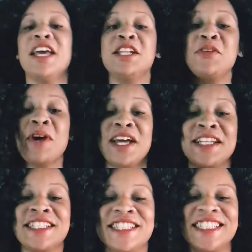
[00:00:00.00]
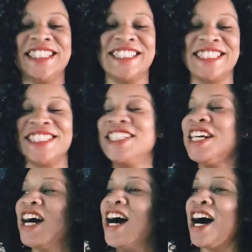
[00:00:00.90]
Anyways,
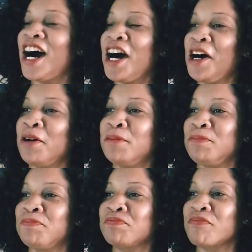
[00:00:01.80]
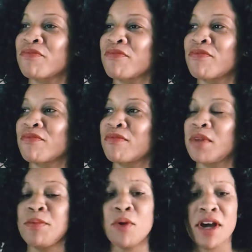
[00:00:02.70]
um,
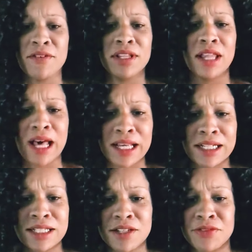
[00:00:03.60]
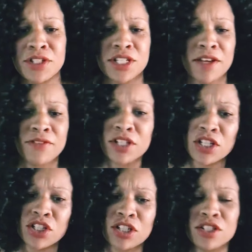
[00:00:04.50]
people have a lot of different
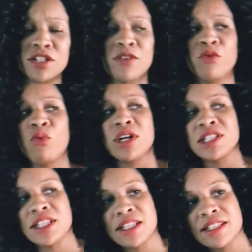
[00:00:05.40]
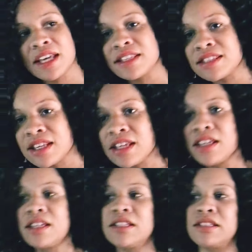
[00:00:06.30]
definitions of what success
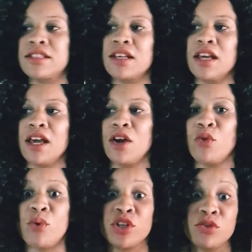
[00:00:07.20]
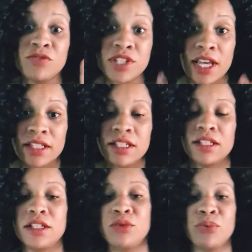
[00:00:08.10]
is when you've
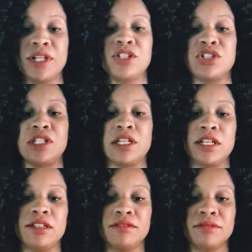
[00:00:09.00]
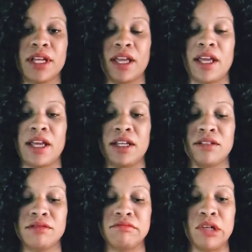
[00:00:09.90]
technically reached it
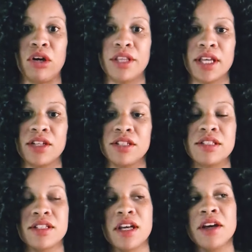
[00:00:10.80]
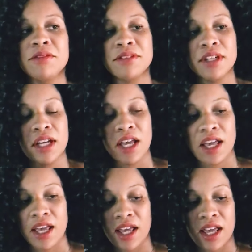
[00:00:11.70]
and all that good stuff.
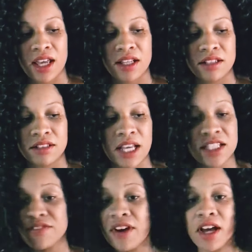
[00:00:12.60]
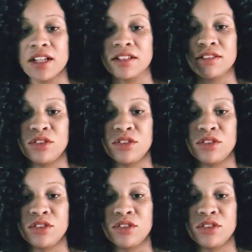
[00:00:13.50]
And that's fine.